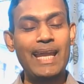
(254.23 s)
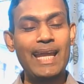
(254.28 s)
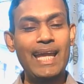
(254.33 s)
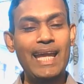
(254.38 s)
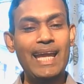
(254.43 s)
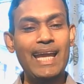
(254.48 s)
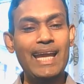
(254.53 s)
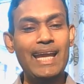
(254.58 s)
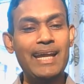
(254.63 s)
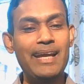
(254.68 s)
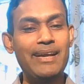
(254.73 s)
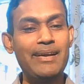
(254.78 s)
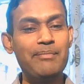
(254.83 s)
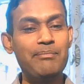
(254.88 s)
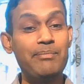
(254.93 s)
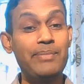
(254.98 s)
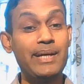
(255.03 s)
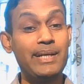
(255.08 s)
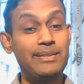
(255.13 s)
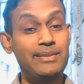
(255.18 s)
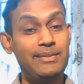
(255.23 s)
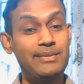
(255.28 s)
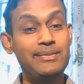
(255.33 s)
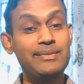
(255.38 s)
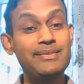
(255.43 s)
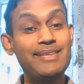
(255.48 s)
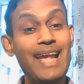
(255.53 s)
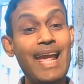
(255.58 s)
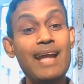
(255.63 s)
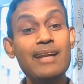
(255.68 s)
But
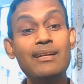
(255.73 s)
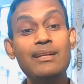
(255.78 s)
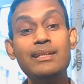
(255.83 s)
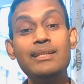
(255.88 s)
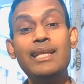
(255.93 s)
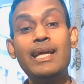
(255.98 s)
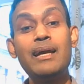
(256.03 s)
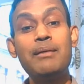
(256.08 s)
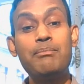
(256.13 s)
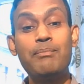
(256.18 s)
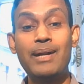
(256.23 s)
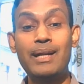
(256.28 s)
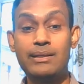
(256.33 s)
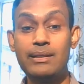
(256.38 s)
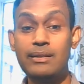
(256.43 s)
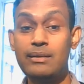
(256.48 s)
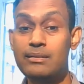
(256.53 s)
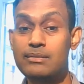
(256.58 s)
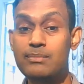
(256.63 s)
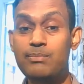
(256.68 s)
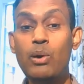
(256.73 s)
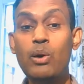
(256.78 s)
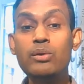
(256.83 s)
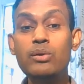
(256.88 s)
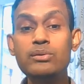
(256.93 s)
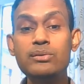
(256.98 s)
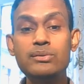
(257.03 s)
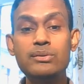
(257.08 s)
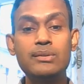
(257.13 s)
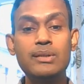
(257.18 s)
sadly, they have
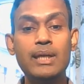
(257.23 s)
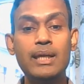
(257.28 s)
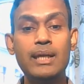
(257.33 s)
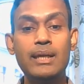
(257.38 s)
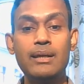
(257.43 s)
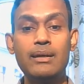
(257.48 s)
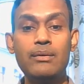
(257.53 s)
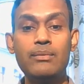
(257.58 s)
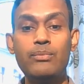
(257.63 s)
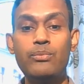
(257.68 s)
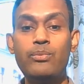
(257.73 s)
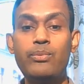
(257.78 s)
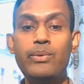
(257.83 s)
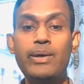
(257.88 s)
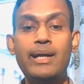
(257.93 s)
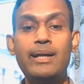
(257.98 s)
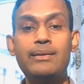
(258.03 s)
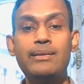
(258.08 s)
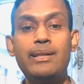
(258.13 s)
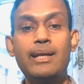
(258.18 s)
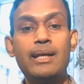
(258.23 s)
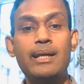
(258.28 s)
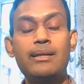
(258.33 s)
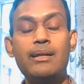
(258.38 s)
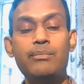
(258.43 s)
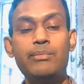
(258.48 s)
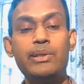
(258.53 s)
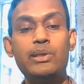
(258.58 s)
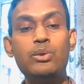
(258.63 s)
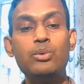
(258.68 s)
multi-response where there
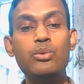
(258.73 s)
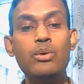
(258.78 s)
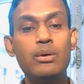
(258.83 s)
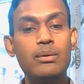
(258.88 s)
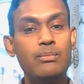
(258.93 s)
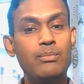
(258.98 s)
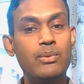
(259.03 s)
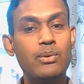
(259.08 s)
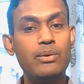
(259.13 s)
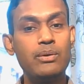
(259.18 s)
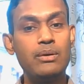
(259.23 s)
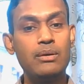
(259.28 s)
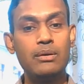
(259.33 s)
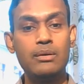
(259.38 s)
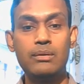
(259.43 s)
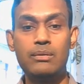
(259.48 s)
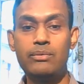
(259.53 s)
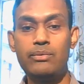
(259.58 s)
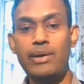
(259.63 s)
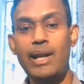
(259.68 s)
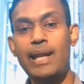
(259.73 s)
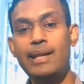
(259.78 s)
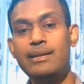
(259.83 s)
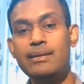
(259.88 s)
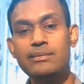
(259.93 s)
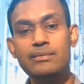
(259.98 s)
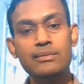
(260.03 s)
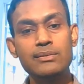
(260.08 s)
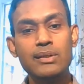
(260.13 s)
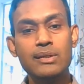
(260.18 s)
can be two or more right
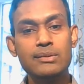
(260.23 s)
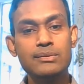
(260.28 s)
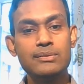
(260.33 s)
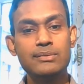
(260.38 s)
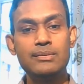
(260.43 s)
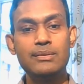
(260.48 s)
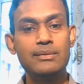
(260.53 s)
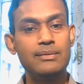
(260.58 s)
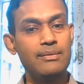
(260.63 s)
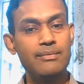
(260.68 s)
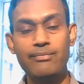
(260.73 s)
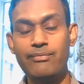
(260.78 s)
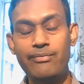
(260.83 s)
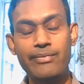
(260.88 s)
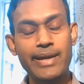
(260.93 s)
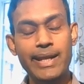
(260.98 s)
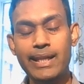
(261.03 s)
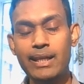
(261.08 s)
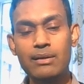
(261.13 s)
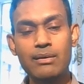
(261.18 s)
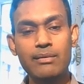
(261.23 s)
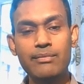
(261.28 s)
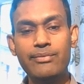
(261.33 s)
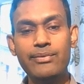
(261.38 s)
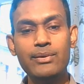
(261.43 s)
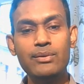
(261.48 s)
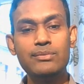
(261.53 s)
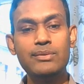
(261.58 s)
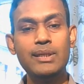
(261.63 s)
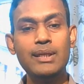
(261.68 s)
answers. Very
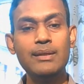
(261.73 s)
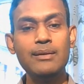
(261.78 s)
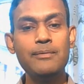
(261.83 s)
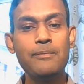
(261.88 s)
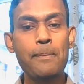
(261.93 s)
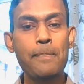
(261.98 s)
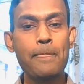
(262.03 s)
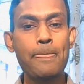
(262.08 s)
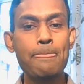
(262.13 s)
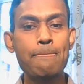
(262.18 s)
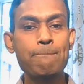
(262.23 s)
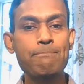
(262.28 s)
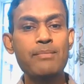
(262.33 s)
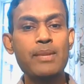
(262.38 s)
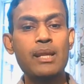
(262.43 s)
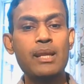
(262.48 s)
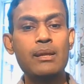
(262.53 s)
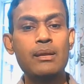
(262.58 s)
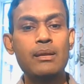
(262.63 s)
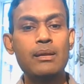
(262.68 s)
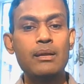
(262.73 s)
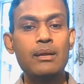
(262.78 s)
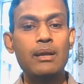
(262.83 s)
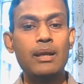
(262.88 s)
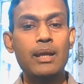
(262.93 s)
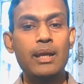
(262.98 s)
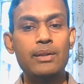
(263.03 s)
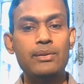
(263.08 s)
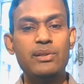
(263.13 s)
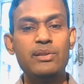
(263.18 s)
confusing.
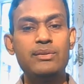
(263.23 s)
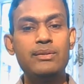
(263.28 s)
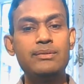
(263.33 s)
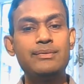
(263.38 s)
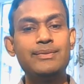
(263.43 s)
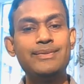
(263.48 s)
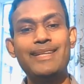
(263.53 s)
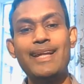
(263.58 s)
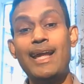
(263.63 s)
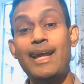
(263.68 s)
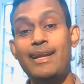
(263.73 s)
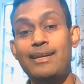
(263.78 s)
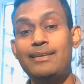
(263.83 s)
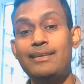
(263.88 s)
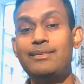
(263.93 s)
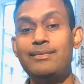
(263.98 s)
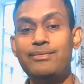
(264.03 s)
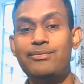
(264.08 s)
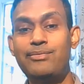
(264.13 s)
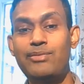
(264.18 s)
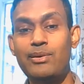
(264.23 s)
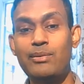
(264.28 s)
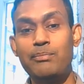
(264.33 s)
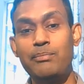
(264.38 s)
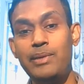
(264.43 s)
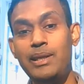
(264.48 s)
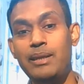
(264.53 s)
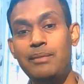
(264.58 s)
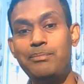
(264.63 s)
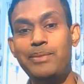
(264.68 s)
And this is sad for
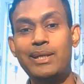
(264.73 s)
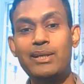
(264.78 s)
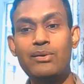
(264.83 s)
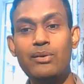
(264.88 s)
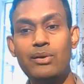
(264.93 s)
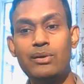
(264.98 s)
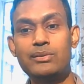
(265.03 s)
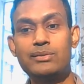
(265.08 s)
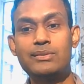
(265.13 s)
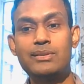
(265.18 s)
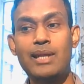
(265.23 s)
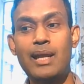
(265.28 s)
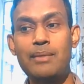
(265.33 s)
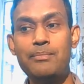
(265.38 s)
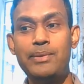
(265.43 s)
me because